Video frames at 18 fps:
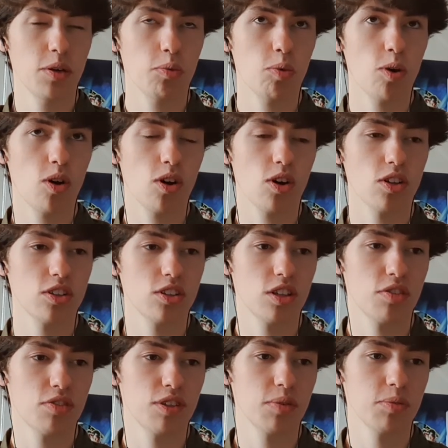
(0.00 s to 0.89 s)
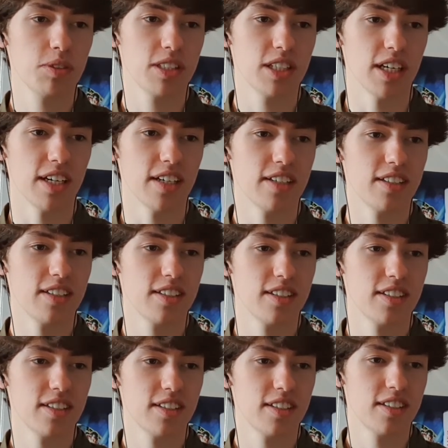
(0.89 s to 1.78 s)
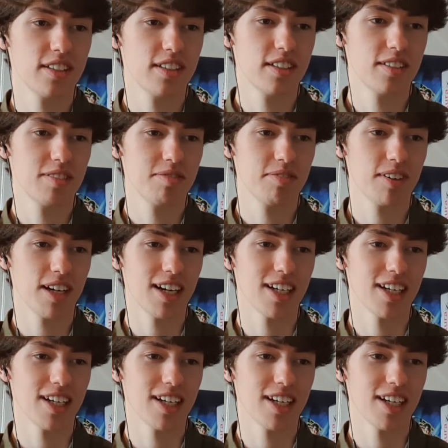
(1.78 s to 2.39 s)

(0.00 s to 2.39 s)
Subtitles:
walk onto a film set? By